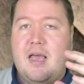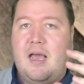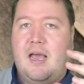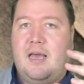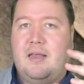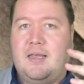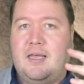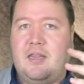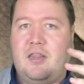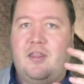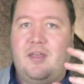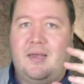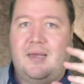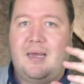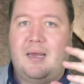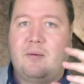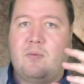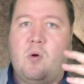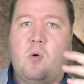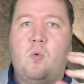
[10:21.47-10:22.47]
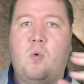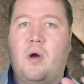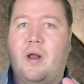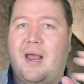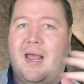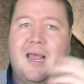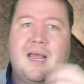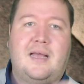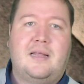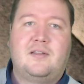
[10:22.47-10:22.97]
and then thinking, well, what
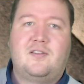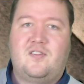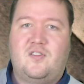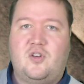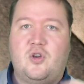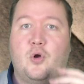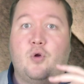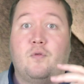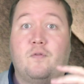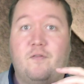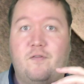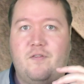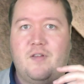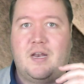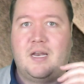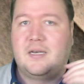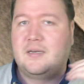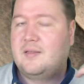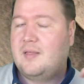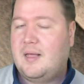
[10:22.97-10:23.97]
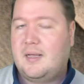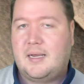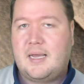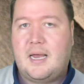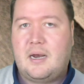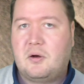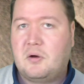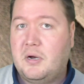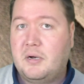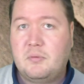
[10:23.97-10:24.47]
hands don't fit into that
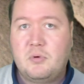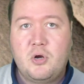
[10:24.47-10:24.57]
category?